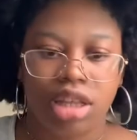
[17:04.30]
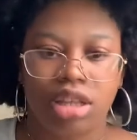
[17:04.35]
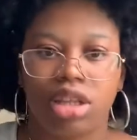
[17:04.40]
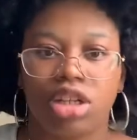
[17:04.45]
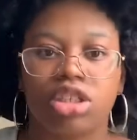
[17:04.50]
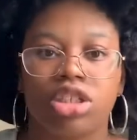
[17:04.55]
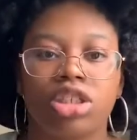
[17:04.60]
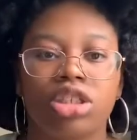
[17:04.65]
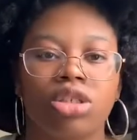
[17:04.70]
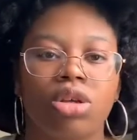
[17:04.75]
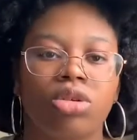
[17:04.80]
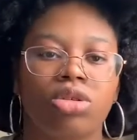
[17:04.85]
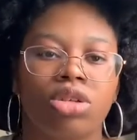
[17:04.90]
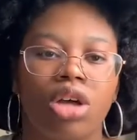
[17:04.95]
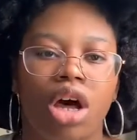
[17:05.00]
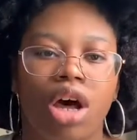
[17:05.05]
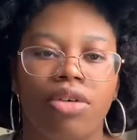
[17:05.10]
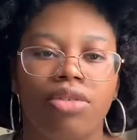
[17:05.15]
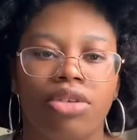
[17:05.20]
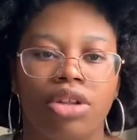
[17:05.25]
they're just so
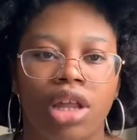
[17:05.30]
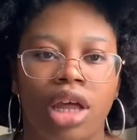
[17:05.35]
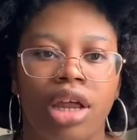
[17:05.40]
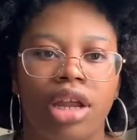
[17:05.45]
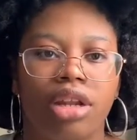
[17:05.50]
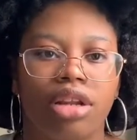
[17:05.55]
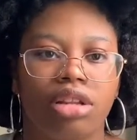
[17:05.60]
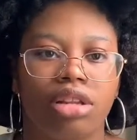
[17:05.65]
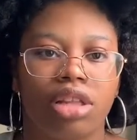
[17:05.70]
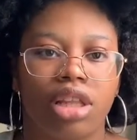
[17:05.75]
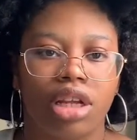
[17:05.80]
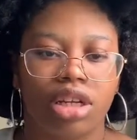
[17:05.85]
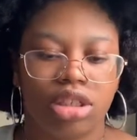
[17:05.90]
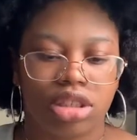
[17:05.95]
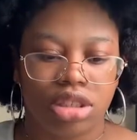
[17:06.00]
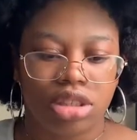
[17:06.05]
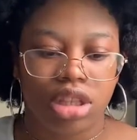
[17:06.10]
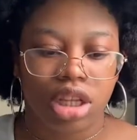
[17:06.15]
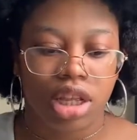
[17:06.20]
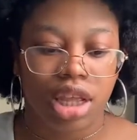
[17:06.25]
soft and they
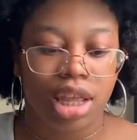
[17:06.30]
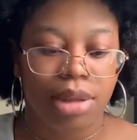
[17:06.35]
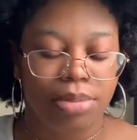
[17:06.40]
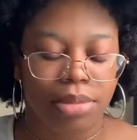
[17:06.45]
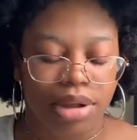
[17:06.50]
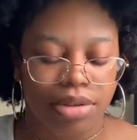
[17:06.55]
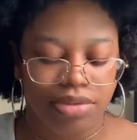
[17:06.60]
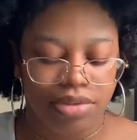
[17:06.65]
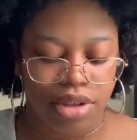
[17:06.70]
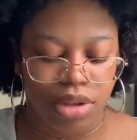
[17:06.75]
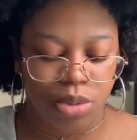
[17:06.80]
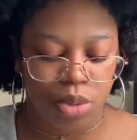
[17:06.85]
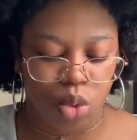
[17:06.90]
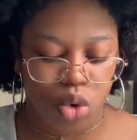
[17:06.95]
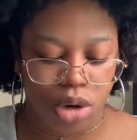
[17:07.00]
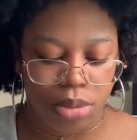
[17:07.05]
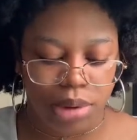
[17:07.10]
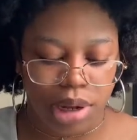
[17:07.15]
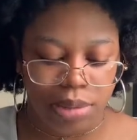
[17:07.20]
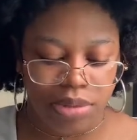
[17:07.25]
keep my feet
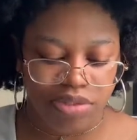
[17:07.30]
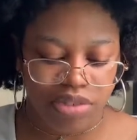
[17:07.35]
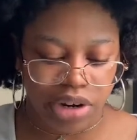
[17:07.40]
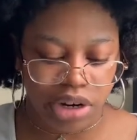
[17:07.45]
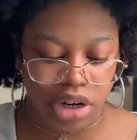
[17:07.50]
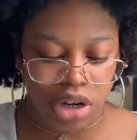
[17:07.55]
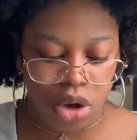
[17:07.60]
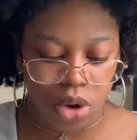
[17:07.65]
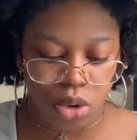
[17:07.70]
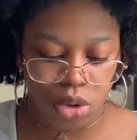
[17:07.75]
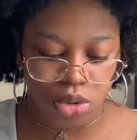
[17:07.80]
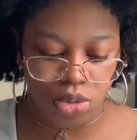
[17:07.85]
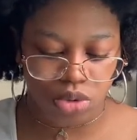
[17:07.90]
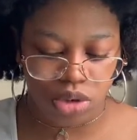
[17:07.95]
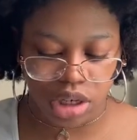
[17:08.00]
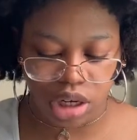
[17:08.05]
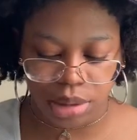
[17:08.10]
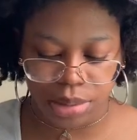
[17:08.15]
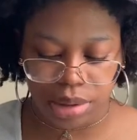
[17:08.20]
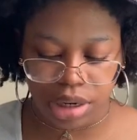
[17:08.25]
warm. I'm a very cold
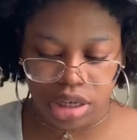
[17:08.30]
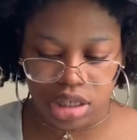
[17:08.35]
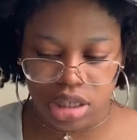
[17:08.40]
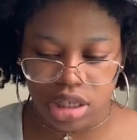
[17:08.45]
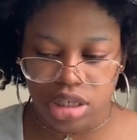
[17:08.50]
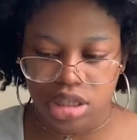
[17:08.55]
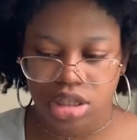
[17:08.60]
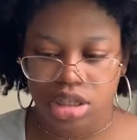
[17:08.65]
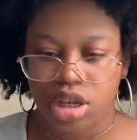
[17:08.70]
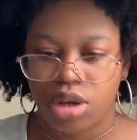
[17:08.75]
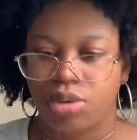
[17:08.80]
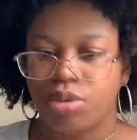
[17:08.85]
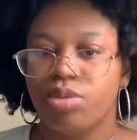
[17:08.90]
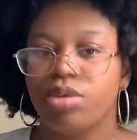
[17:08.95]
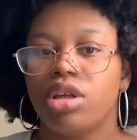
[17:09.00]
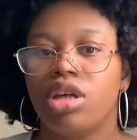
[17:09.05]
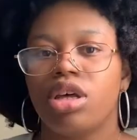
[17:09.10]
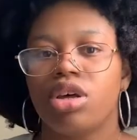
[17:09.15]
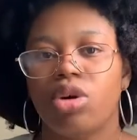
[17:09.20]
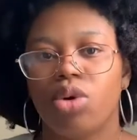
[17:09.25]
running person, so
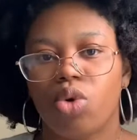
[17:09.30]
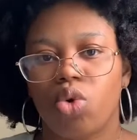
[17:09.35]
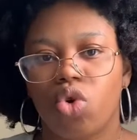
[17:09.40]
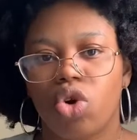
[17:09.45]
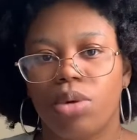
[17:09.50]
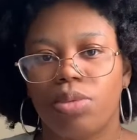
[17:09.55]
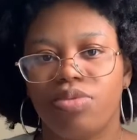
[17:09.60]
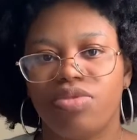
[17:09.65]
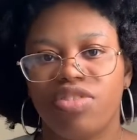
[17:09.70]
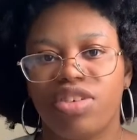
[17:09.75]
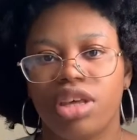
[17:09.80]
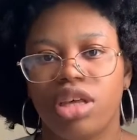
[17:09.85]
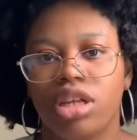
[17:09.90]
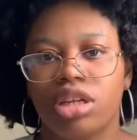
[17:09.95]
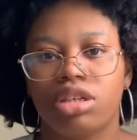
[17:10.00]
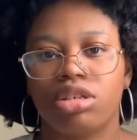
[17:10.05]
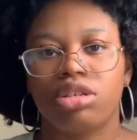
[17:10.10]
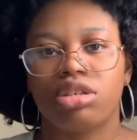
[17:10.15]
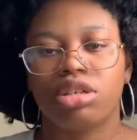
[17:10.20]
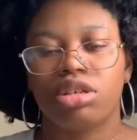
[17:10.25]
warm feet,
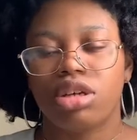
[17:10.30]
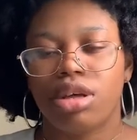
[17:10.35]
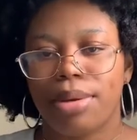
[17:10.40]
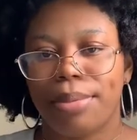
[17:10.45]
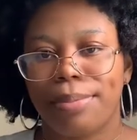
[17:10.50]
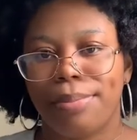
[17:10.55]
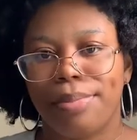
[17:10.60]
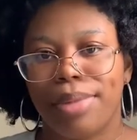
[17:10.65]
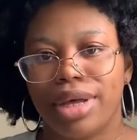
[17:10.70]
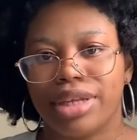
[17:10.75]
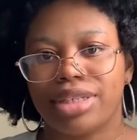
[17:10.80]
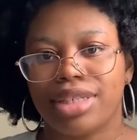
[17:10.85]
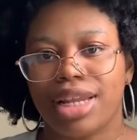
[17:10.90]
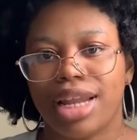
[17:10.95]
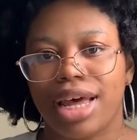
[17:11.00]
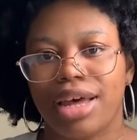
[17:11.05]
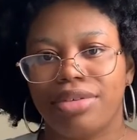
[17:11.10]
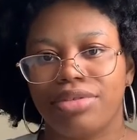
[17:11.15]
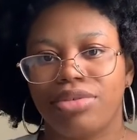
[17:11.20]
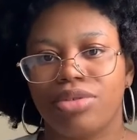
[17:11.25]
best life.
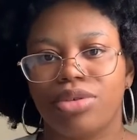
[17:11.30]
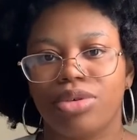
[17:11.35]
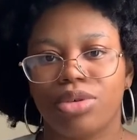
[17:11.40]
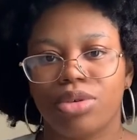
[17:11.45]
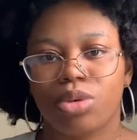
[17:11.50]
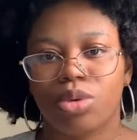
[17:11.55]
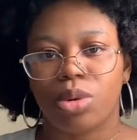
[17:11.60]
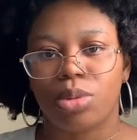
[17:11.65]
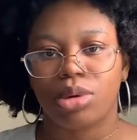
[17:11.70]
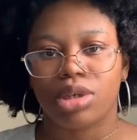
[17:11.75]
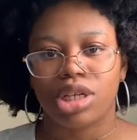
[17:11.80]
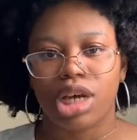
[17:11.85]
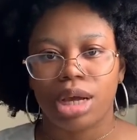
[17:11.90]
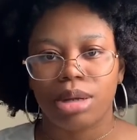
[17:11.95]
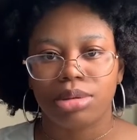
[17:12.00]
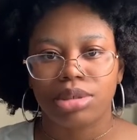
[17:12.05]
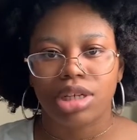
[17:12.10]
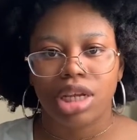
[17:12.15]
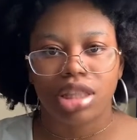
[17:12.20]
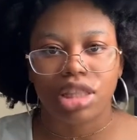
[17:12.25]
One more time to
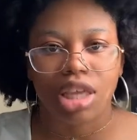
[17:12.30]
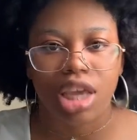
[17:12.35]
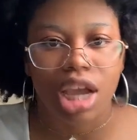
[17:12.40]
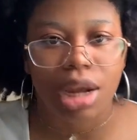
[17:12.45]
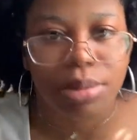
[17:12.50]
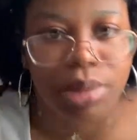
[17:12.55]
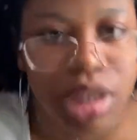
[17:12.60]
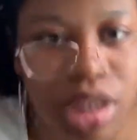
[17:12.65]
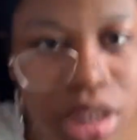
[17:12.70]
check the camera.